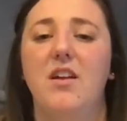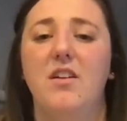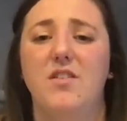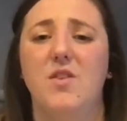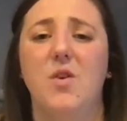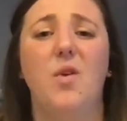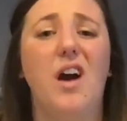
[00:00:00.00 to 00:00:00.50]

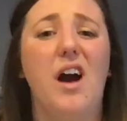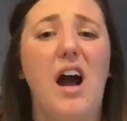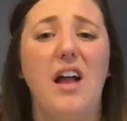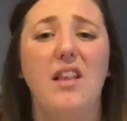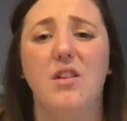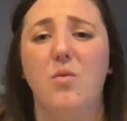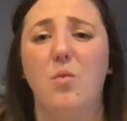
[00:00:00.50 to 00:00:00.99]
So
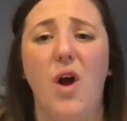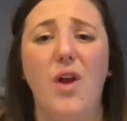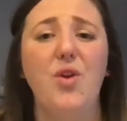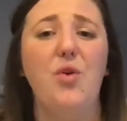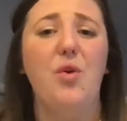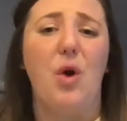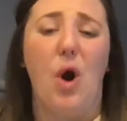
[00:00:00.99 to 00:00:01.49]
God, the one
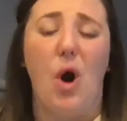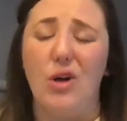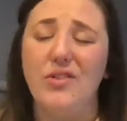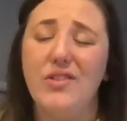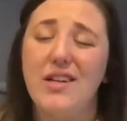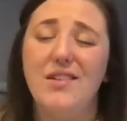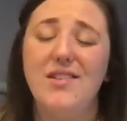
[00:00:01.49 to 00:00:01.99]
who
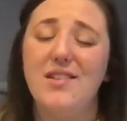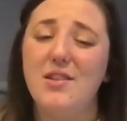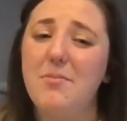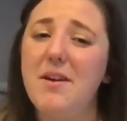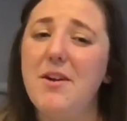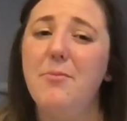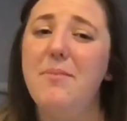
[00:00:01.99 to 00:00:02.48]
calls us to
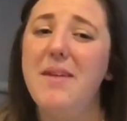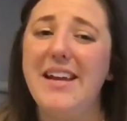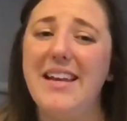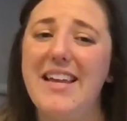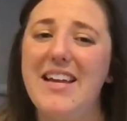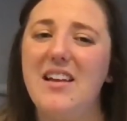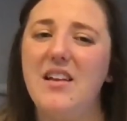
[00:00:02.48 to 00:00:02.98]
be
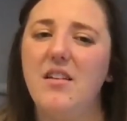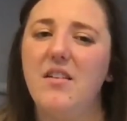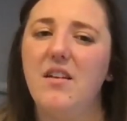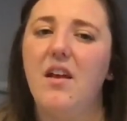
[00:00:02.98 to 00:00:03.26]
obedient,